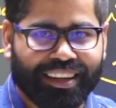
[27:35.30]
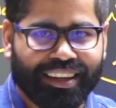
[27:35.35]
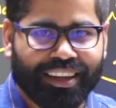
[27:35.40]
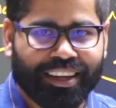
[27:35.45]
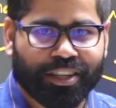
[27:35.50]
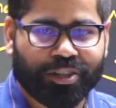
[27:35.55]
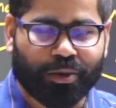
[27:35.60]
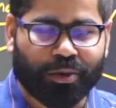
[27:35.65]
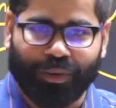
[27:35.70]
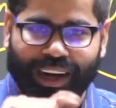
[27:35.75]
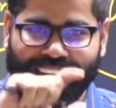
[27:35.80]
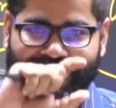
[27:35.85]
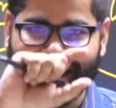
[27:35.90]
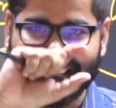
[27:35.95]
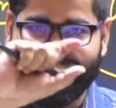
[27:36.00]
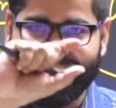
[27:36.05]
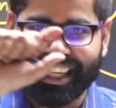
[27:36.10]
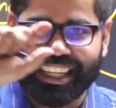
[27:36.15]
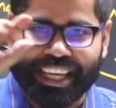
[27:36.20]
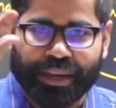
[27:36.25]
So while they
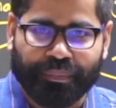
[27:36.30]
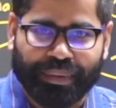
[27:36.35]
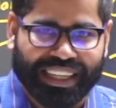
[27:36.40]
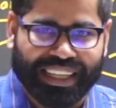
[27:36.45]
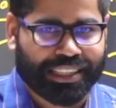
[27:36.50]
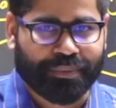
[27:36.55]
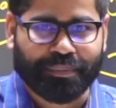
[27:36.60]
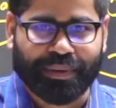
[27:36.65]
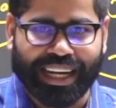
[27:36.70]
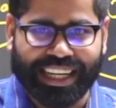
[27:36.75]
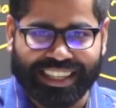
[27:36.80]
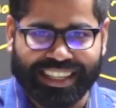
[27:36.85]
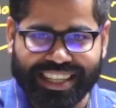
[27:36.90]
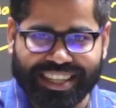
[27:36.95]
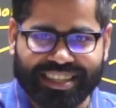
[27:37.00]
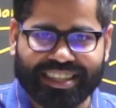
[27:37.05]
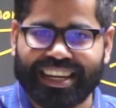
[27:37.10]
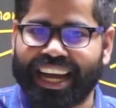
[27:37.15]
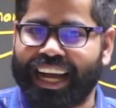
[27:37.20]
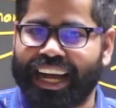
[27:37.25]
are keeping the prices
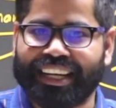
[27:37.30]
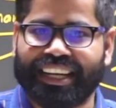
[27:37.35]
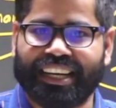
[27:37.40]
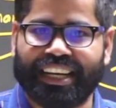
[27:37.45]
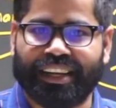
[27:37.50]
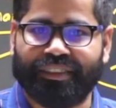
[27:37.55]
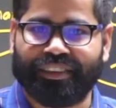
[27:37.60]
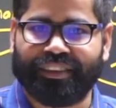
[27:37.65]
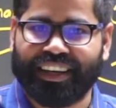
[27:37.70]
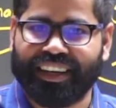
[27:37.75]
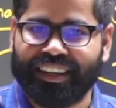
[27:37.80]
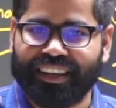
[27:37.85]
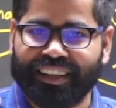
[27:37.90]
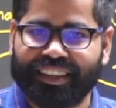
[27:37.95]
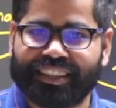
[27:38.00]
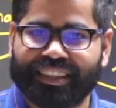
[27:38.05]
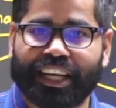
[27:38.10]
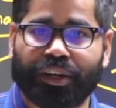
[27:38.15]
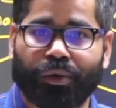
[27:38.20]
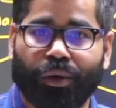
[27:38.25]
at higher level,
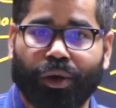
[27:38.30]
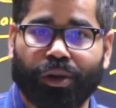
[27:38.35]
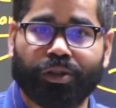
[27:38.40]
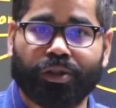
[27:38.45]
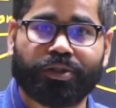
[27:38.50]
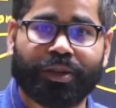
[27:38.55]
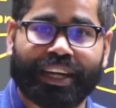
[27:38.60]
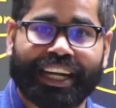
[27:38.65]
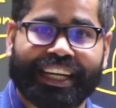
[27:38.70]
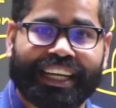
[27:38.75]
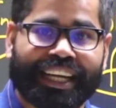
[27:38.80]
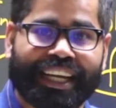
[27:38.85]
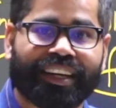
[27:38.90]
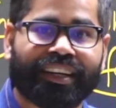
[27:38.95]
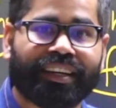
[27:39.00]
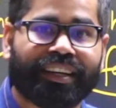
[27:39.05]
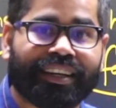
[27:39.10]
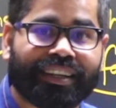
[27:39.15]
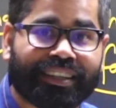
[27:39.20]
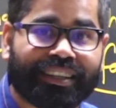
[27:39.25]
they are also
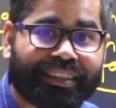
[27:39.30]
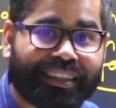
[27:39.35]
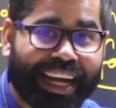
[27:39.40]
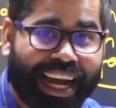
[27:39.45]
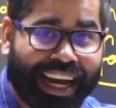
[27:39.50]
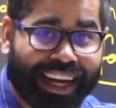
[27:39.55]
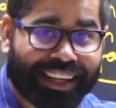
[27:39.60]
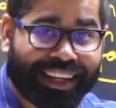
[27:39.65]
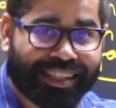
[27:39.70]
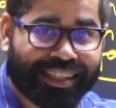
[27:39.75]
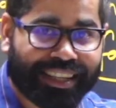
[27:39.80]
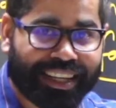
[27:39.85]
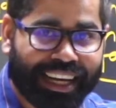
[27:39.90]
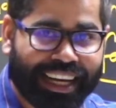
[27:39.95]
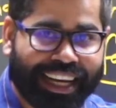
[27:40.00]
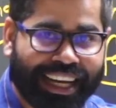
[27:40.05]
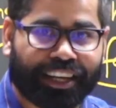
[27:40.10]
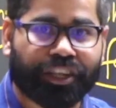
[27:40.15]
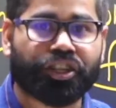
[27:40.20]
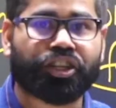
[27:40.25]
getting tax
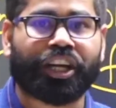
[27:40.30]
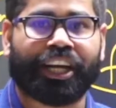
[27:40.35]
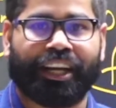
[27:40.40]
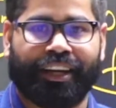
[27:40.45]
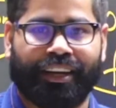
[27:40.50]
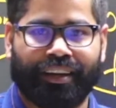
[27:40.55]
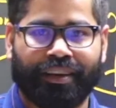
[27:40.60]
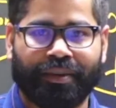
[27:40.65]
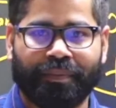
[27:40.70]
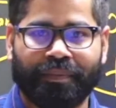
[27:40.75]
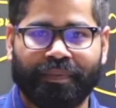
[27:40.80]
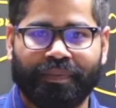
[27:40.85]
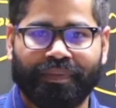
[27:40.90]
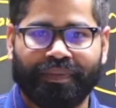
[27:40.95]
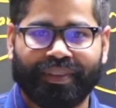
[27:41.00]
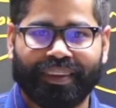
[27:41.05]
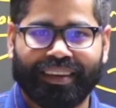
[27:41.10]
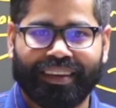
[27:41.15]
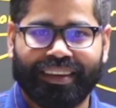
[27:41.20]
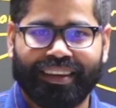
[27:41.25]
collection.
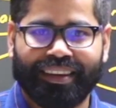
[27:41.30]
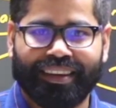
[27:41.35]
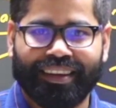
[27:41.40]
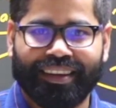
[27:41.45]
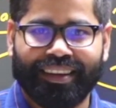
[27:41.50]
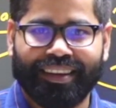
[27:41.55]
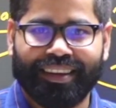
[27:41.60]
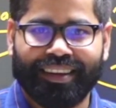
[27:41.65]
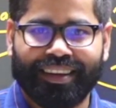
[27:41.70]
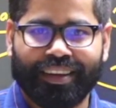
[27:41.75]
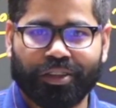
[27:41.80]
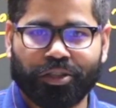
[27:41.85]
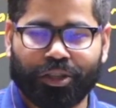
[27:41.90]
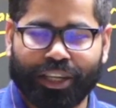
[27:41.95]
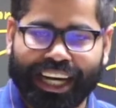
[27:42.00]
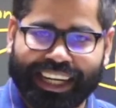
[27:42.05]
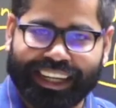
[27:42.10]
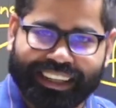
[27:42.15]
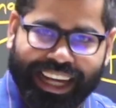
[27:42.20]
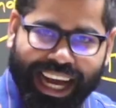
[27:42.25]
So
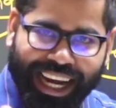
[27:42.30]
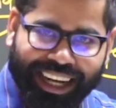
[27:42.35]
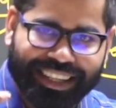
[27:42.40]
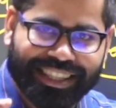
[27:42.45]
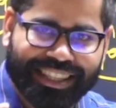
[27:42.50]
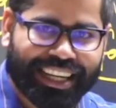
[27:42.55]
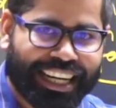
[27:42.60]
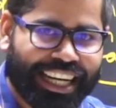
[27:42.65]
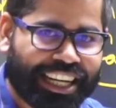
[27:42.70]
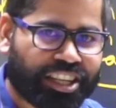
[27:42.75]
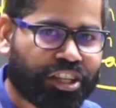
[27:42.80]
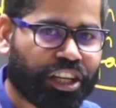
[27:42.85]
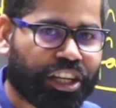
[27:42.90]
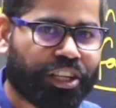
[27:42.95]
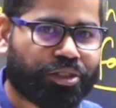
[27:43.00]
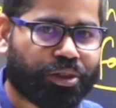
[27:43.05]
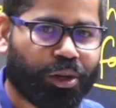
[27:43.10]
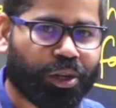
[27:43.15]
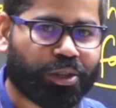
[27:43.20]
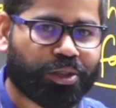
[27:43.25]
that tax collection is
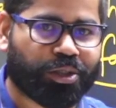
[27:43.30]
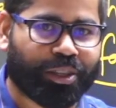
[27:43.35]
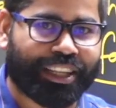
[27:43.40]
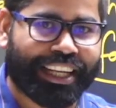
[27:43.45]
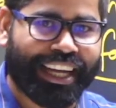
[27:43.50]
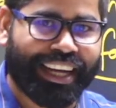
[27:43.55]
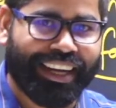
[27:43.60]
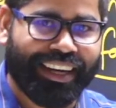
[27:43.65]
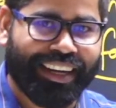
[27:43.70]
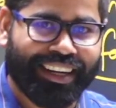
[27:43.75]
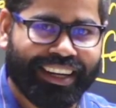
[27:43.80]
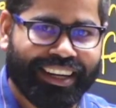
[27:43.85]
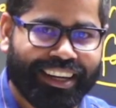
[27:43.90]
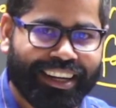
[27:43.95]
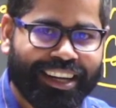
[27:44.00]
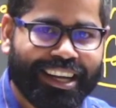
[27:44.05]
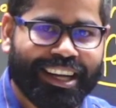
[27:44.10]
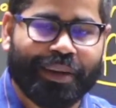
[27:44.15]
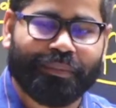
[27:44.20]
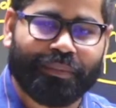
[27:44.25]
also there.
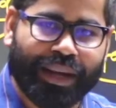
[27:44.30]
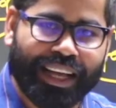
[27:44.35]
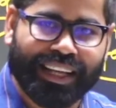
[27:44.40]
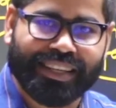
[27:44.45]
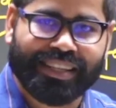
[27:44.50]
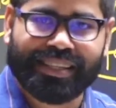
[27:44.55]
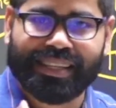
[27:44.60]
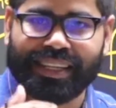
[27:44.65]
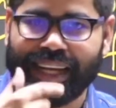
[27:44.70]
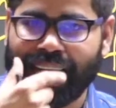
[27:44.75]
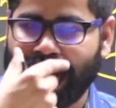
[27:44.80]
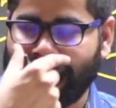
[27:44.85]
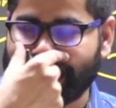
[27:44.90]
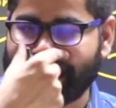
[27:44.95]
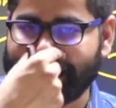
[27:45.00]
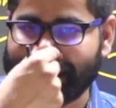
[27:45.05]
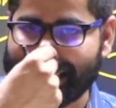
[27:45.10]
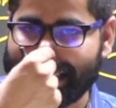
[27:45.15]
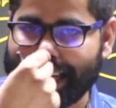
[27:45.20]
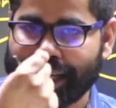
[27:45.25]
Plus at the
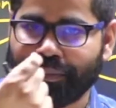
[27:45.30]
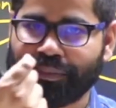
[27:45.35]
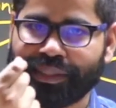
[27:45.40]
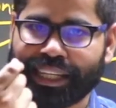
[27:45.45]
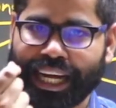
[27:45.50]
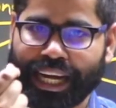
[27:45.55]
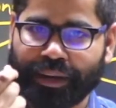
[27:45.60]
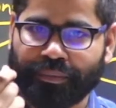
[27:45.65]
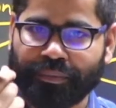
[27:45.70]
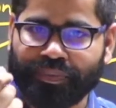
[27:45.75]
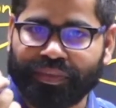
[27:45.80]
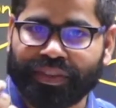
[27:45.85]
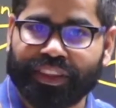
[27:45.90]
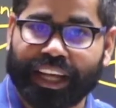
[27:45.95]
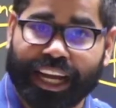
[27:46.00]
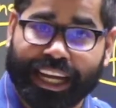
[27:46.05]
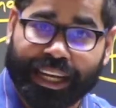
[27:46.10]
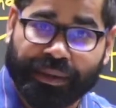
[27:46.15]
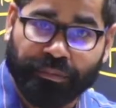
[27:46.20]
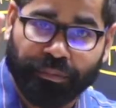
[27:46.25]
same time,
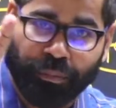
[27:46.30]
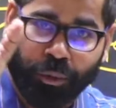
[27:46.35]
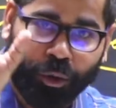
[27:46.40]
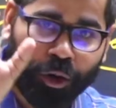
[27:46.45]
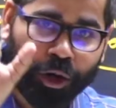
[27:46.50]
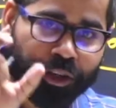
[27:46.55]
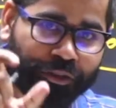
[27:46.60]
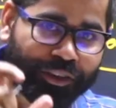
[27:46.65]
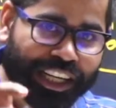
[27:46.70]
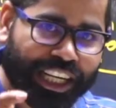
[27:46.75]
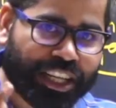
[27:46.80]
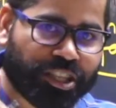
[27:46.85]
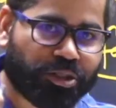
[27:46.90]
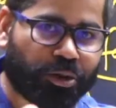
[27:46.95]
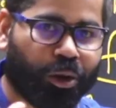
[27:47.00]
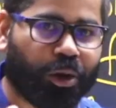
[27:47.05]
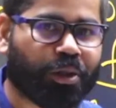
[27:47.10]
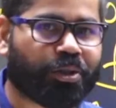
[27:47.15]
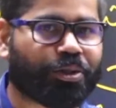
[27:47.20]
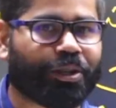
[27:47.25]
the import bill is
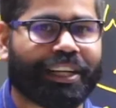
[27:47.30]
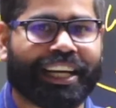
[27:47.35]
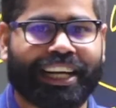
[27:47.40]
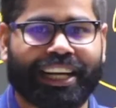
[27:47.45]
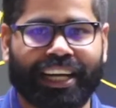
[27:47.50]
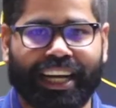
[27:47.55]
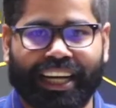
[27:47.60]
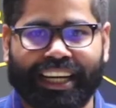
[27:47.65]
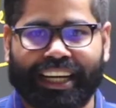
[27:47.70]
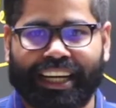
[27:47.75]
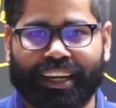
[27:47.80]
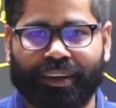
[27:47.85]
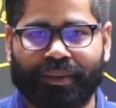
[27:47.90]
also declining.